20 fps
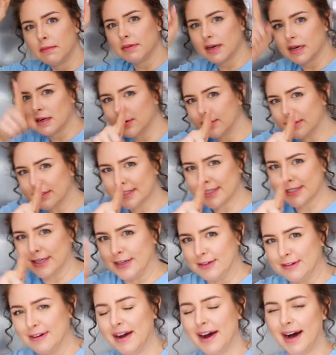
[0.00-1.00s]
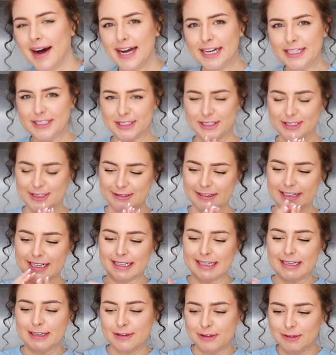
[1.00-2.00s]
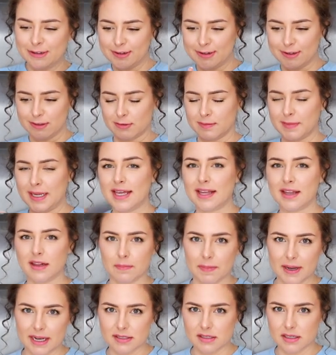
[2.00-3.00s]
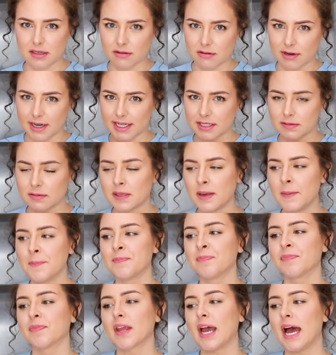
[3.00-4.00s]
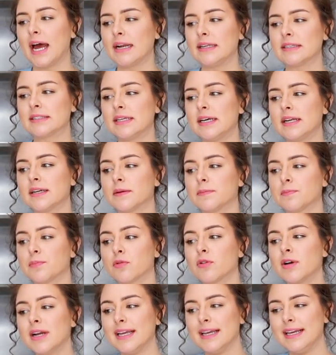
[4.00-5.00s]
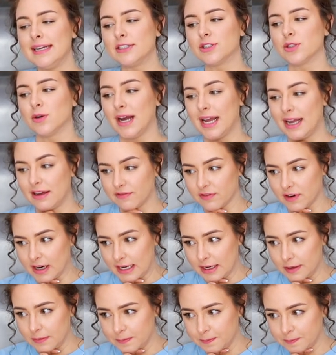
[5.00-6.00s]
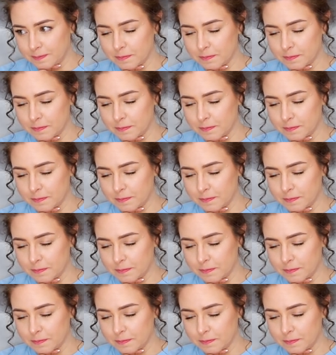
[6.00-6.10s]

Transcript: but also, I just quickly Googled making the pasta crisps and it said preheat your air fryer.